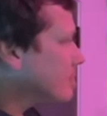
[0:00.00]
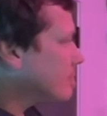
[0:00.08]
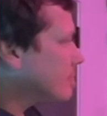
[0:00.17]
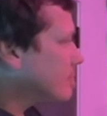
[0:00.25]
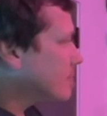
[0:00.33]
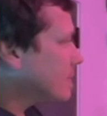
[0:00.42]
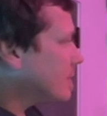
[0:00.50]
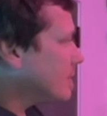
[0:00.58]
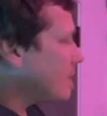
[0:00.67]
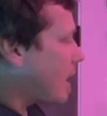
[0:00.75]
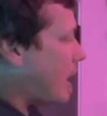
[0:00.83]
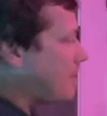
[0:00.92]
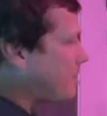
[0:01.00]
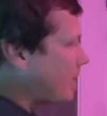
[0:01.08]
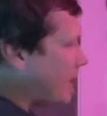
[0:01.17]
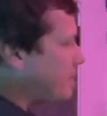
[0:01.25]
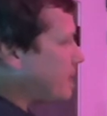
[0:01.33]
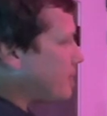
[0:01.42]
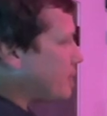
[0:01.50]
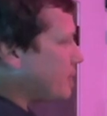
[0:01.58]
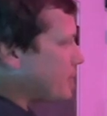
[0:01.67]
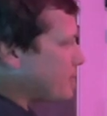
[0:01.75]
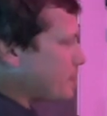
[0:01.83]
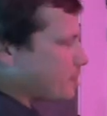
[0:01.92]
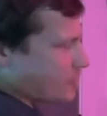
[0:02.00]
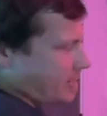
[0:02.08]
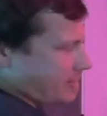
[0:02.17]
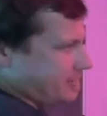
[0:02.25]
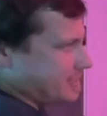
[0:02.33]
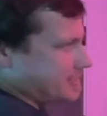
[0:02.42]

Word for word: as reptiles. I've, I've never heard it before. I don't